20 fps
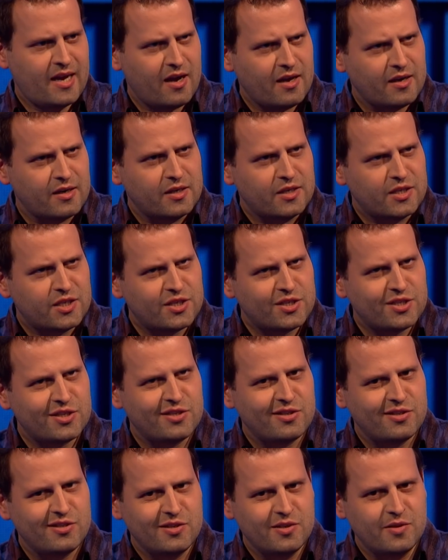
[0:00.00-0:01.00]

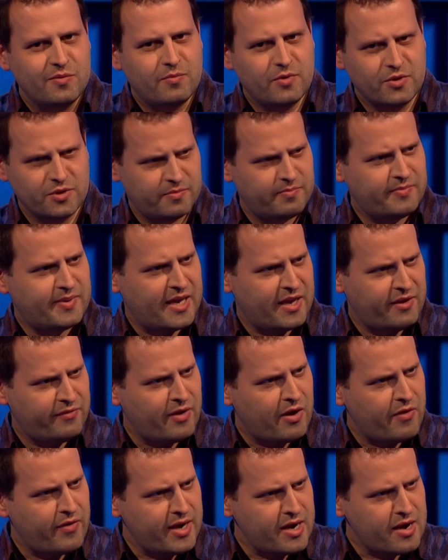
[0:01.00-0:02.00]
Hunt wasn't being
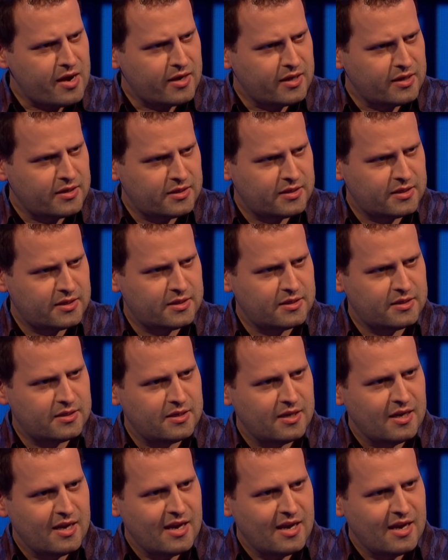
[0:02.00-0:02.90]
very nice.